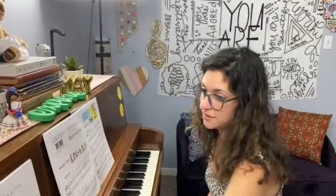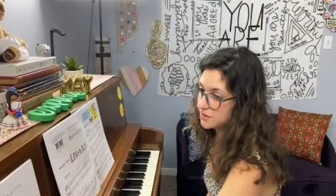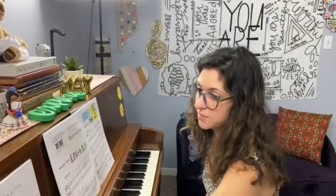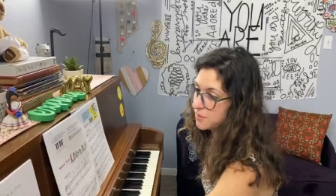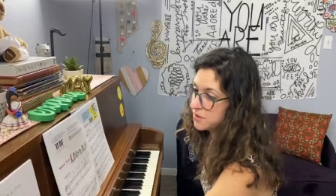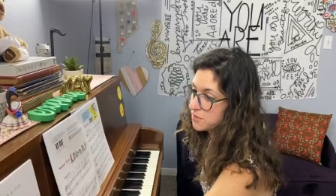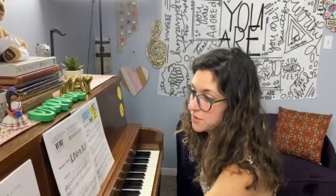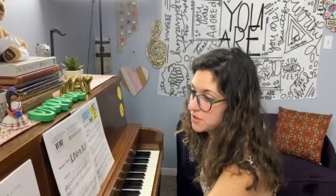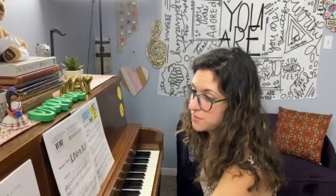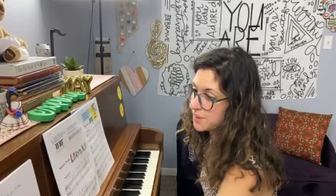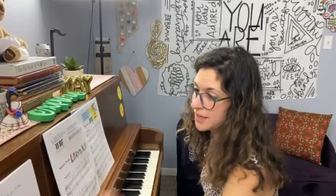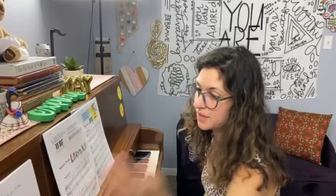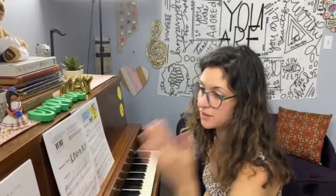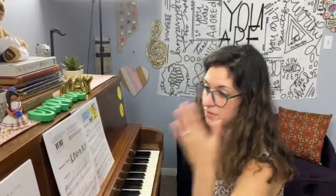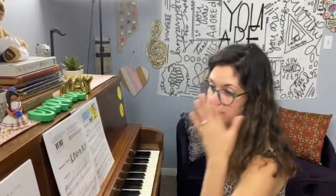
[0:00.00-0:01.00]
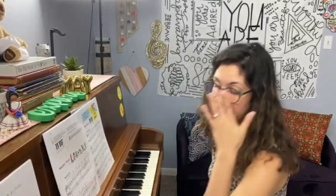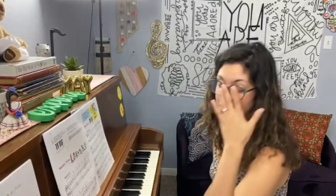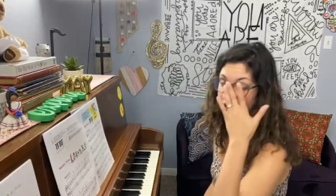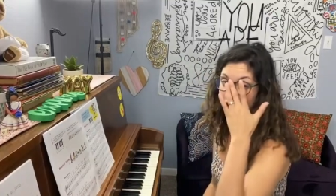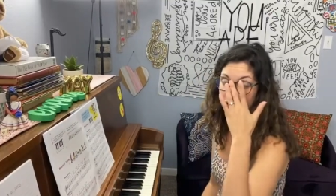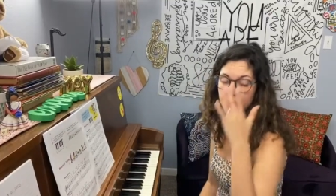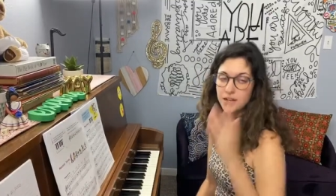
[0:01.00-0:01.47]
So I'm gonna switch back over
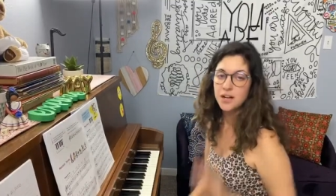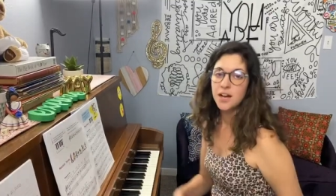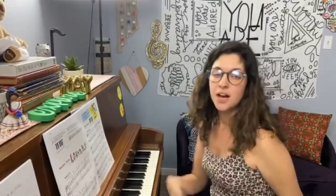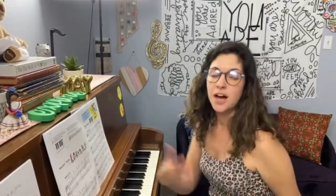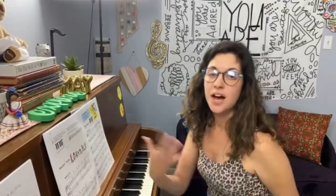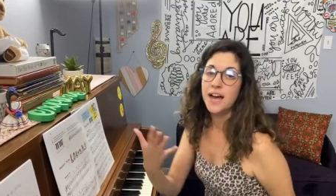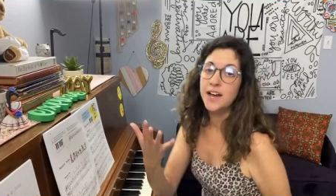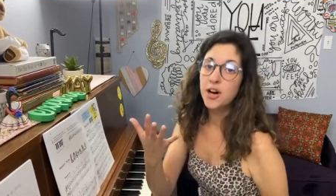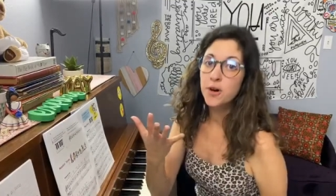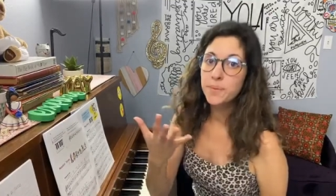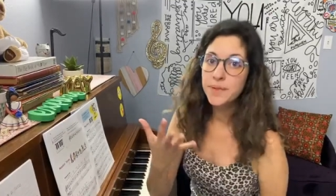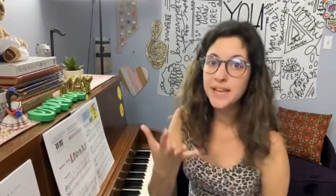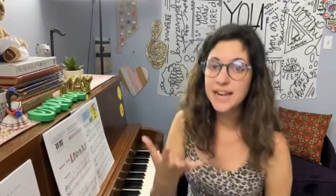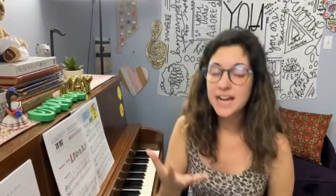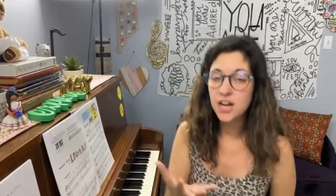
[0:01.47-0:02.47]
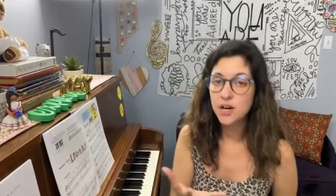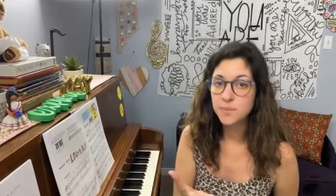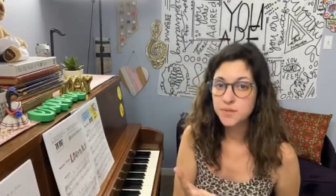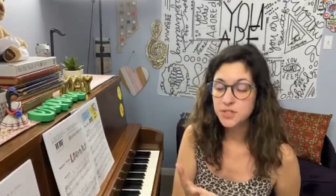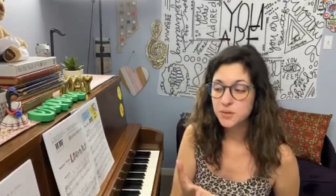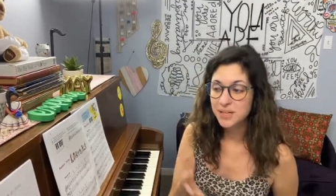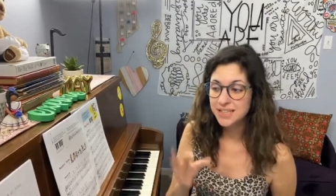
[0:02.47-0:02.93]
here. I hope that
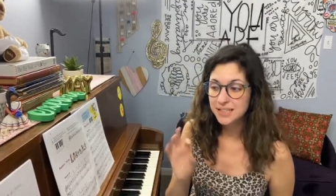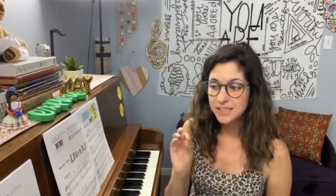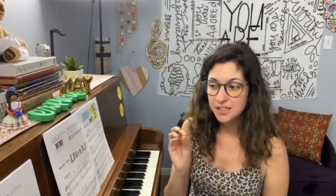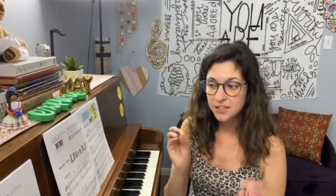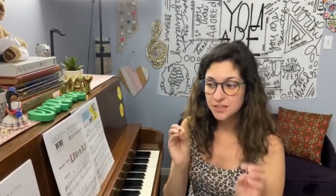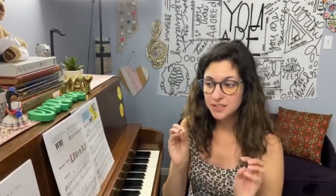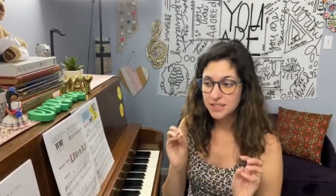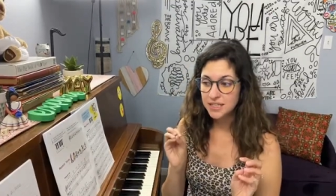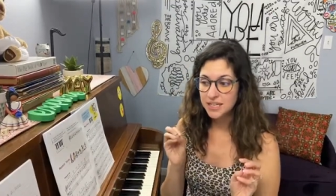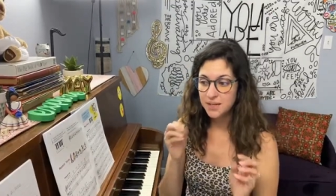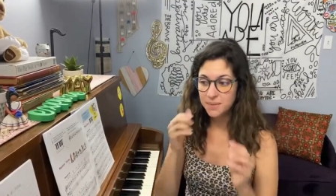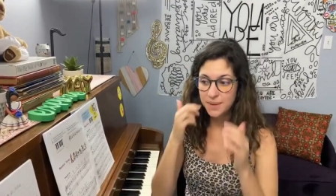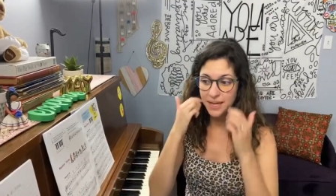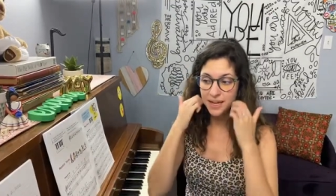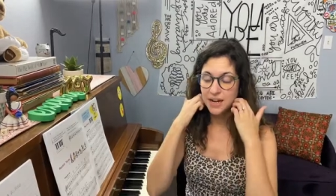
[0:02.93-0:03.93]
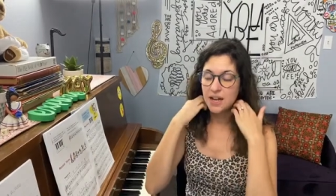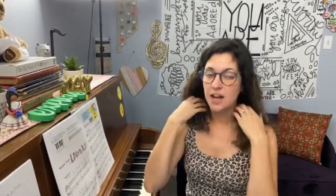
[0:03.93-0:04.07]
helped you a little teeny bit.